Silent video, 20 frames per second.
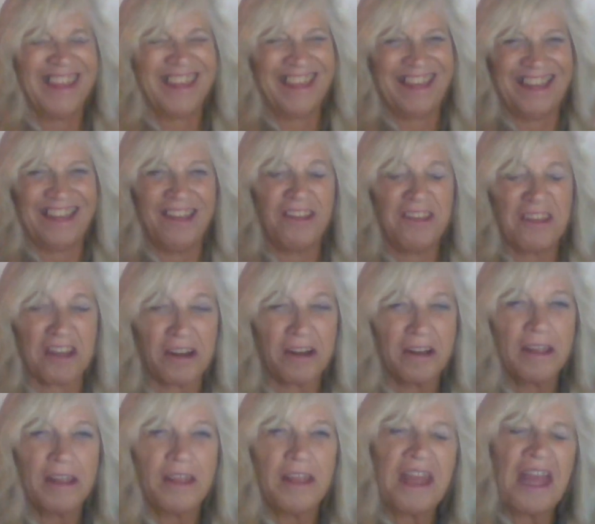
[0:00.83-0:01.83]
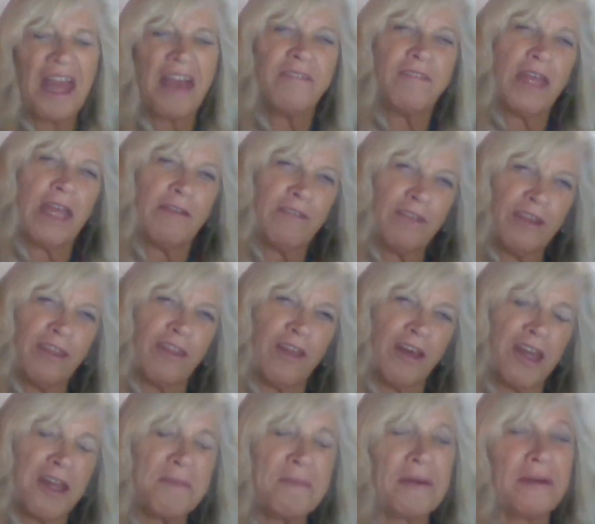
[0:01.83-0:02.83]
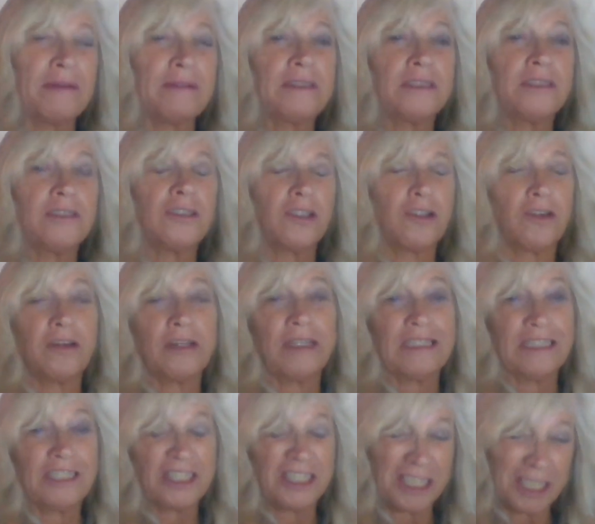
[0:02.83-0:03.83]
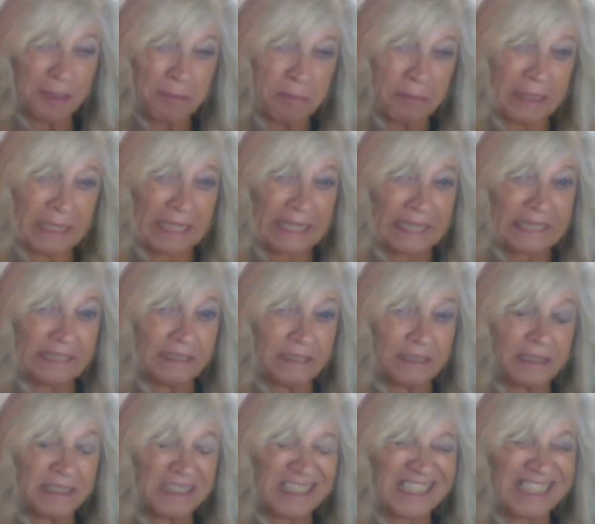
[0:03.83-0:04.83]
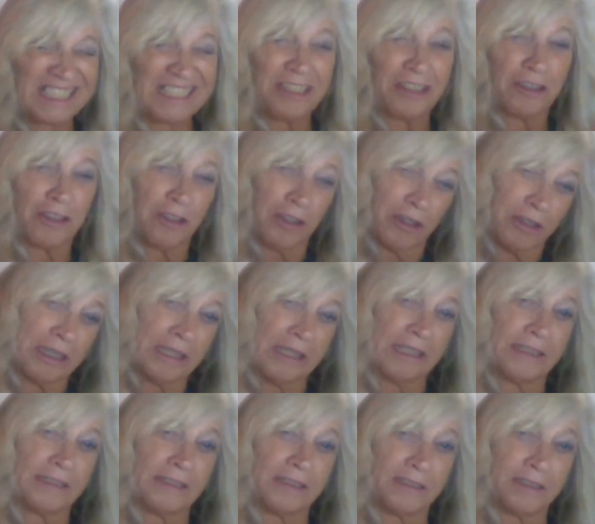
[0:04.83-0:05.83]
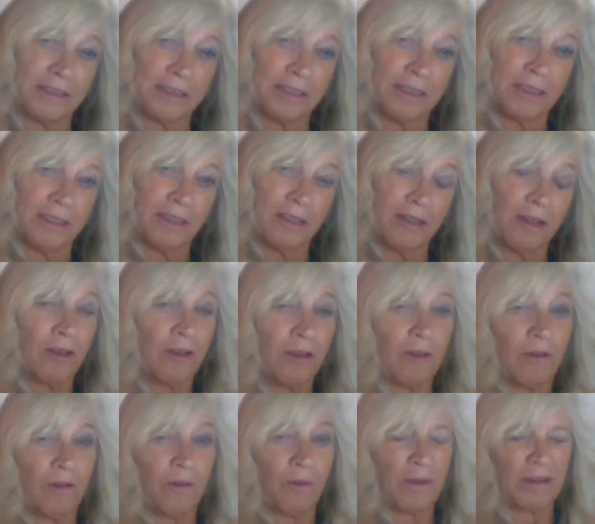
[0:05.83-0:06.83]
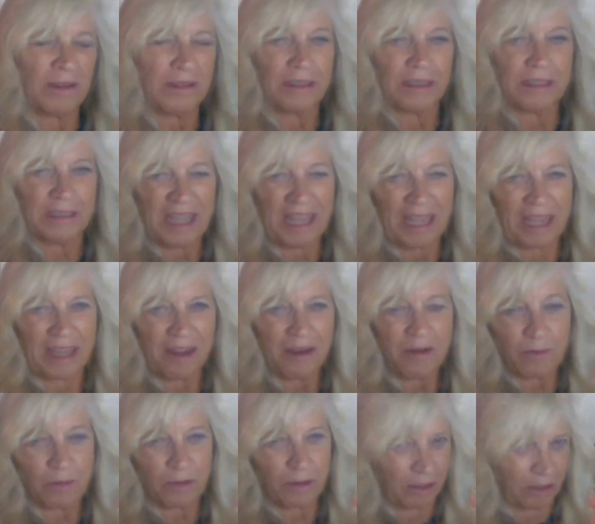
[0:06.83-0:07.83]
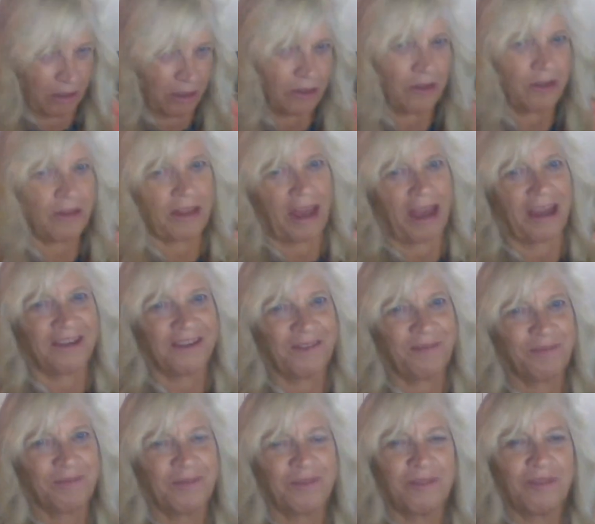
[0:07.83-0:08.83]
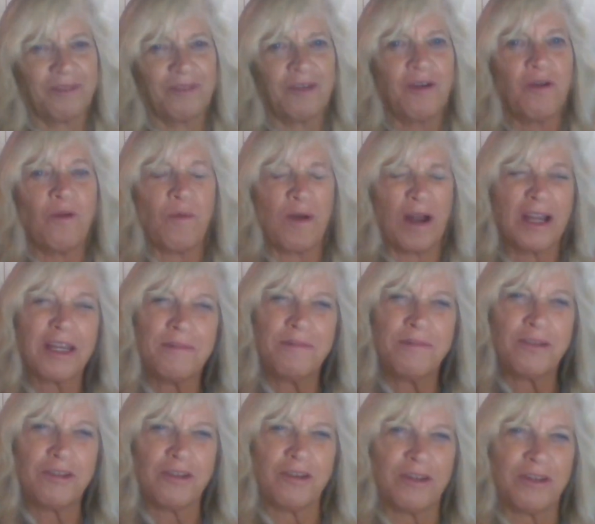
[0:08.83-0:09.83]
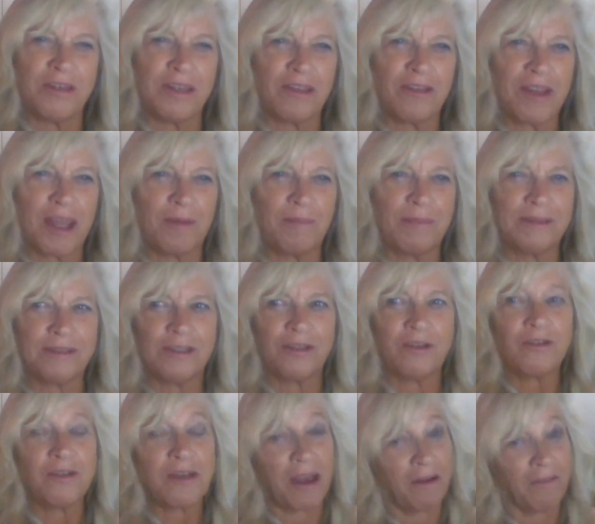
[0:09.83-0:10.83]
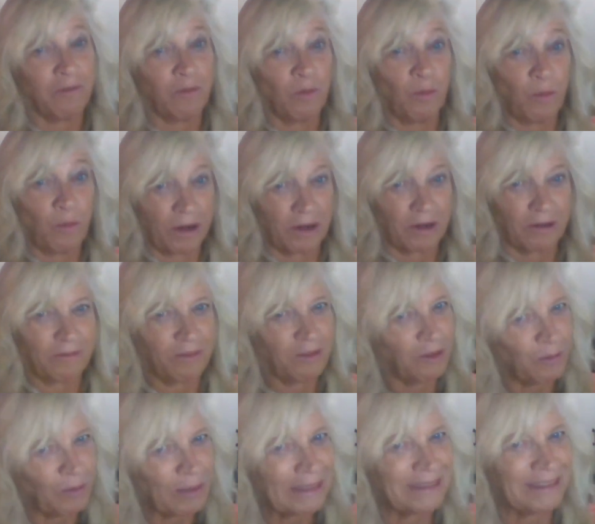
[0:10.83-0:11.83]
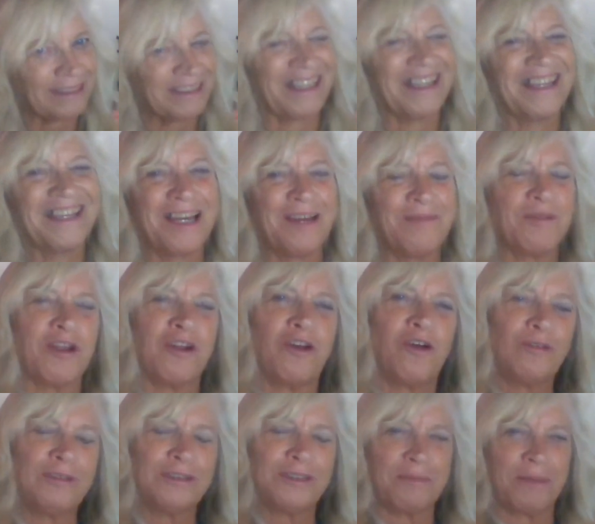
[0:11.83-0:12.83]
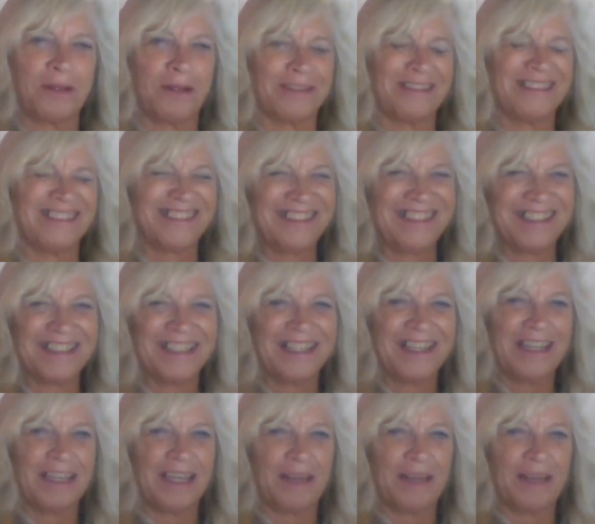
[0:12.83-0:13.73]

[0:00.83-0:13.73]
Hello there. Have you ever thought about turning chickpeas into cookies? Well, today we're going to do that. Welcome to another episode of Weird Food Wednesday. I'm your host, Marilyn Zink.